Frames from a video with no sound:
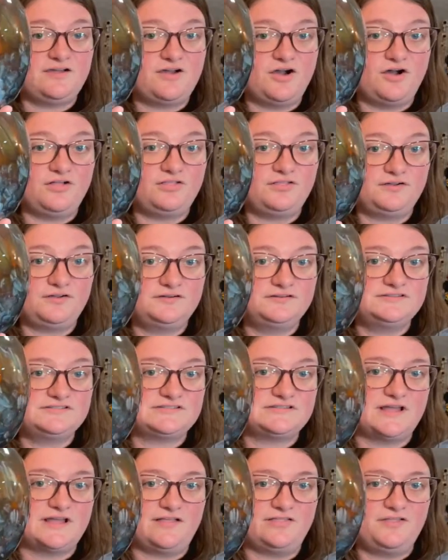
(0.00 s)

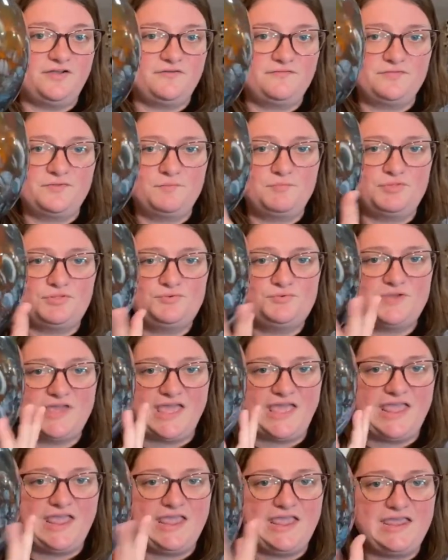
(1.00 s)
colors. I love the blue
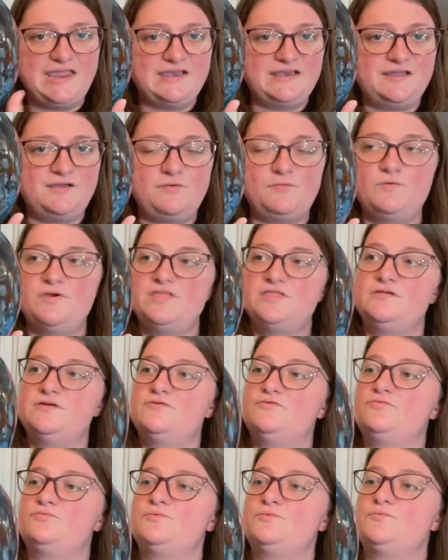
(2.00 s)
cane with
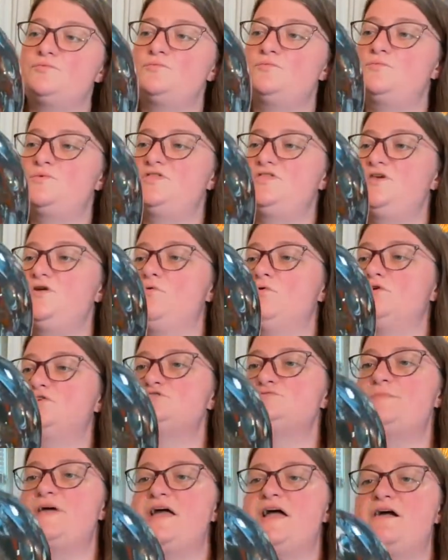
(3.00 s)
the
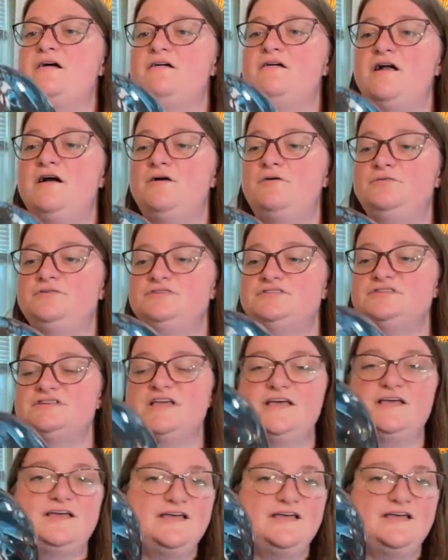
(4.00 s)
orange background.